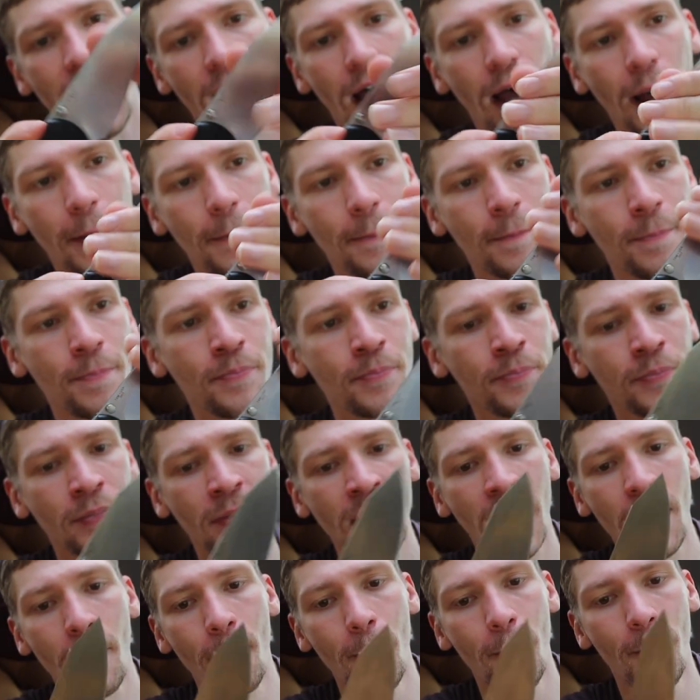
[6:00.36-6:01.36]
um,
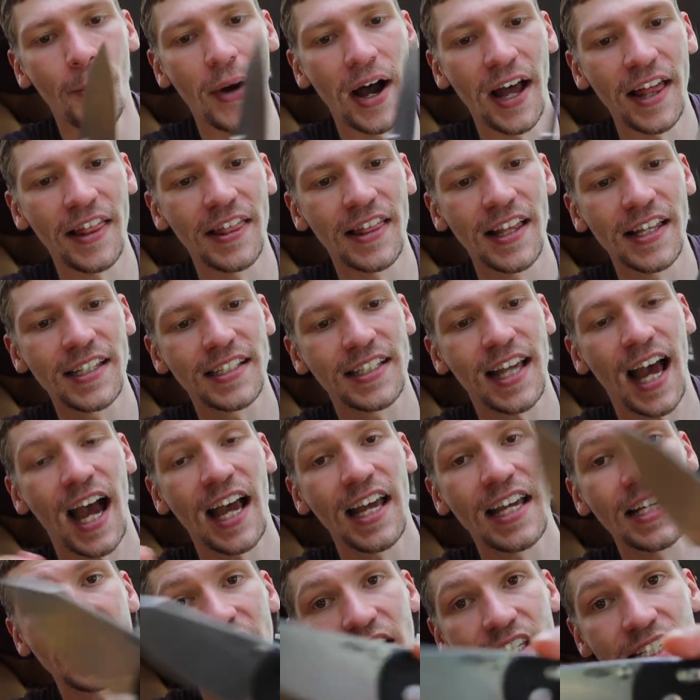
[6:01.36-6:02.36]
but this guy
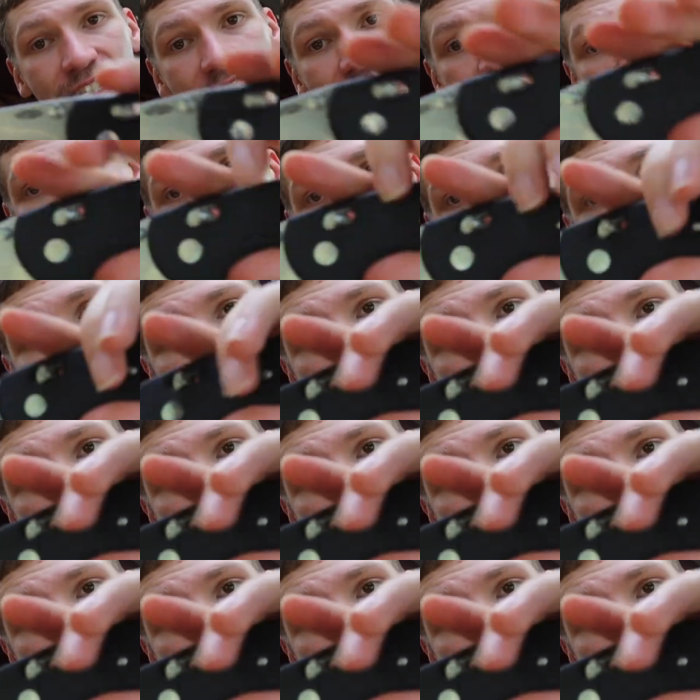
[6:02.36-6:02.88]
is essentially